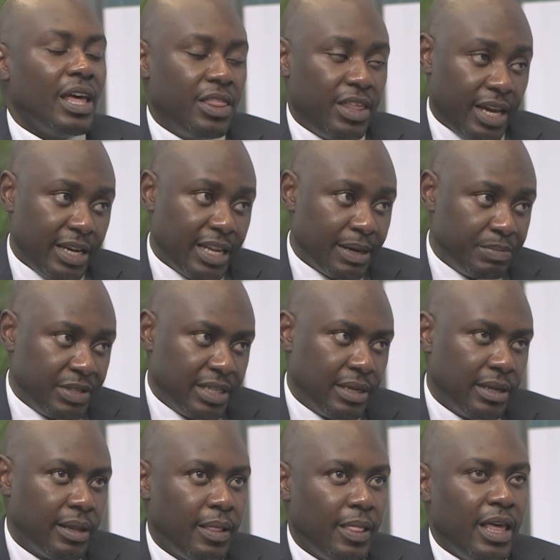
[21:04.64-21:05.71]
They're adapting.
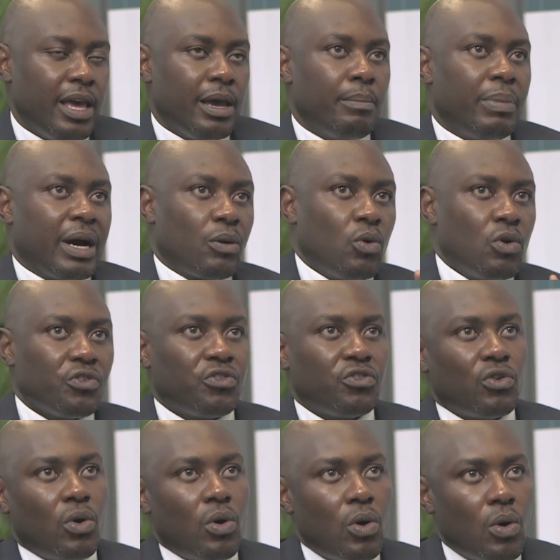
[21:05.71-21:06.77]
But
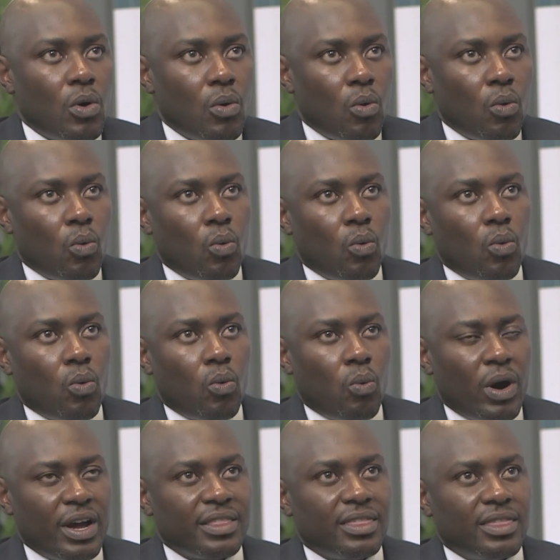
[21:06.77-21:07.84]
also,
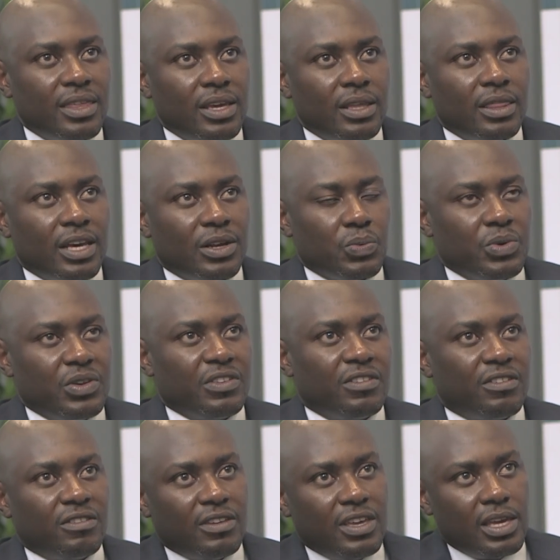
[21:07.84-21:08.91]
one thing that we
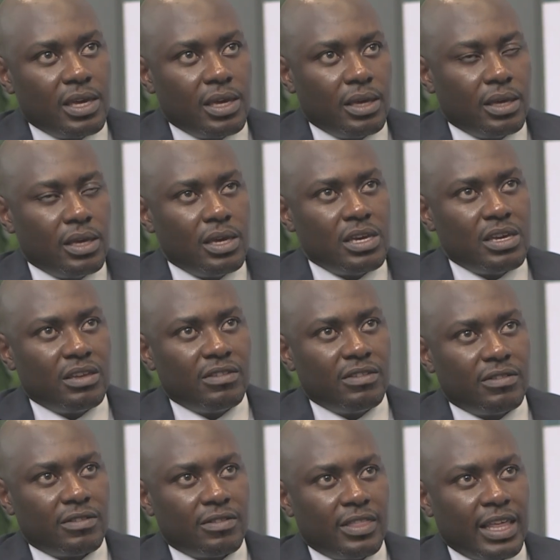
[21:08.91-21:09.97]
see
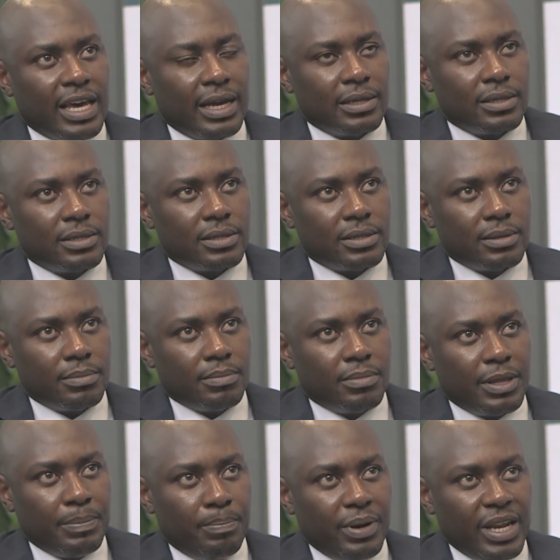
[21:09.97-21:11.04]
is that
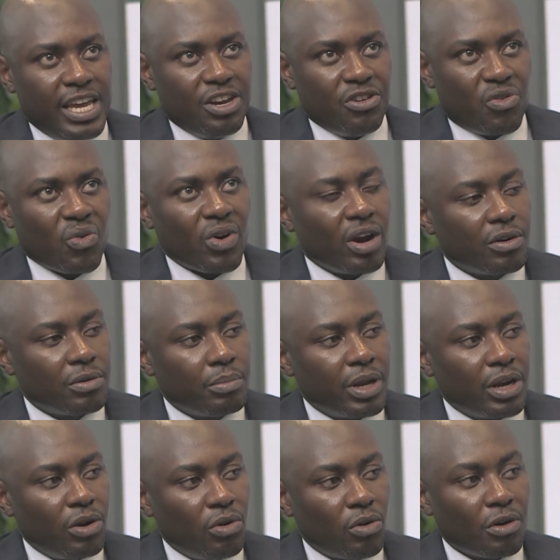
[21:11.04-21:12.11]
the playing ground may
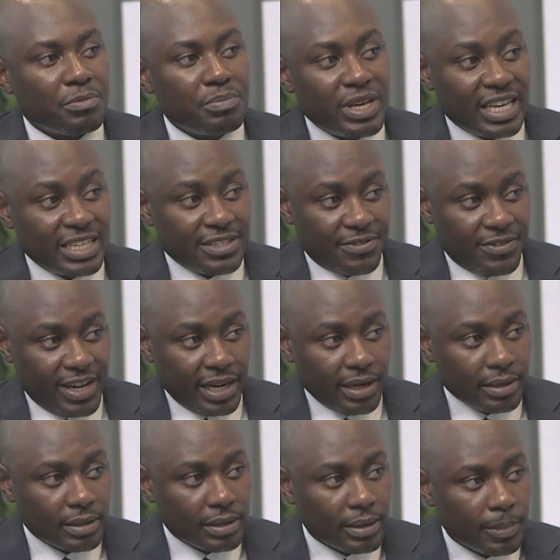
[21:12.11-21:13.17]
not be as fair,
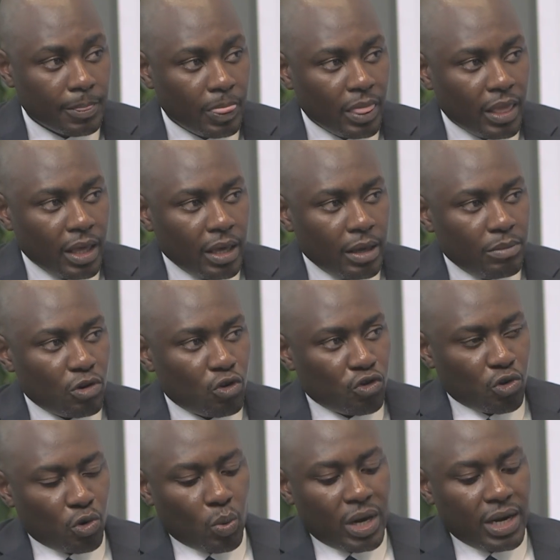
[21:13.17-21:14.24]
because
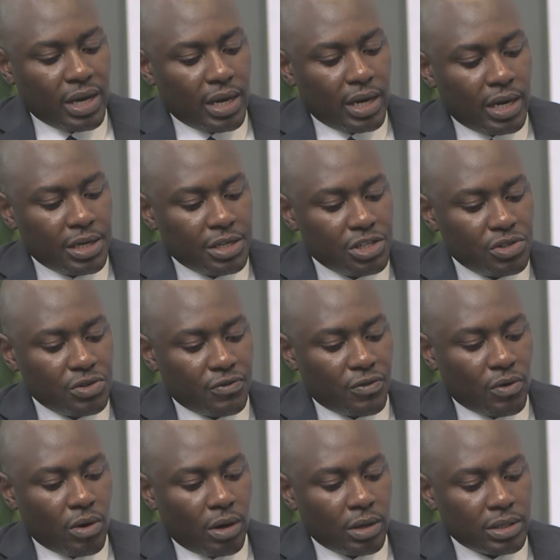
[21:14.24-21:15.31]
on one hand,
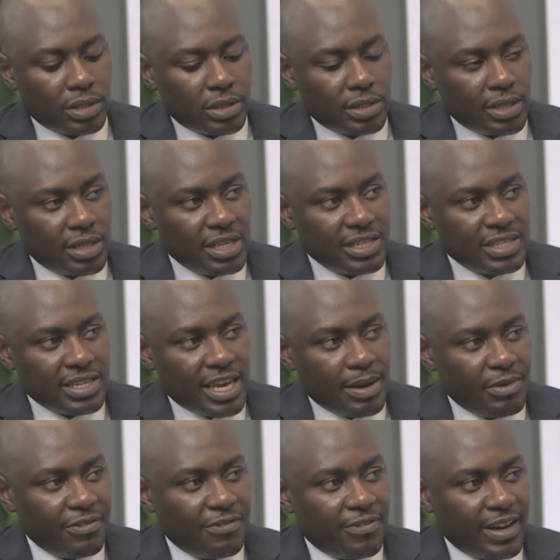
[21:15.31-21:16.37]
you've got these
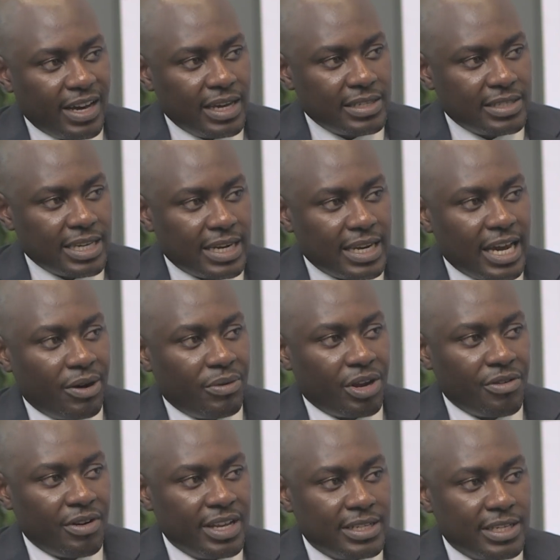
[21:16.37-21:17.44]
MFIs that are
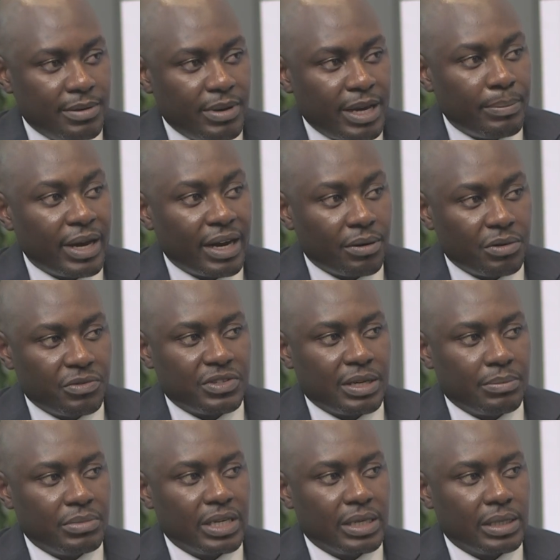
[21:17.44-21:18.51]
regulated by Bank of
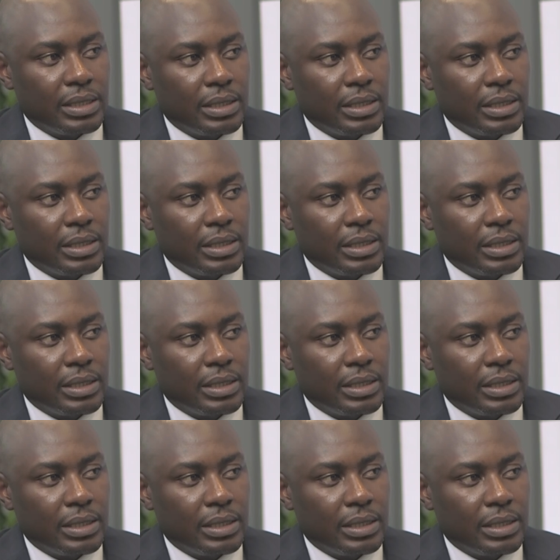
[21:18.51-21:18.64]
Zambia.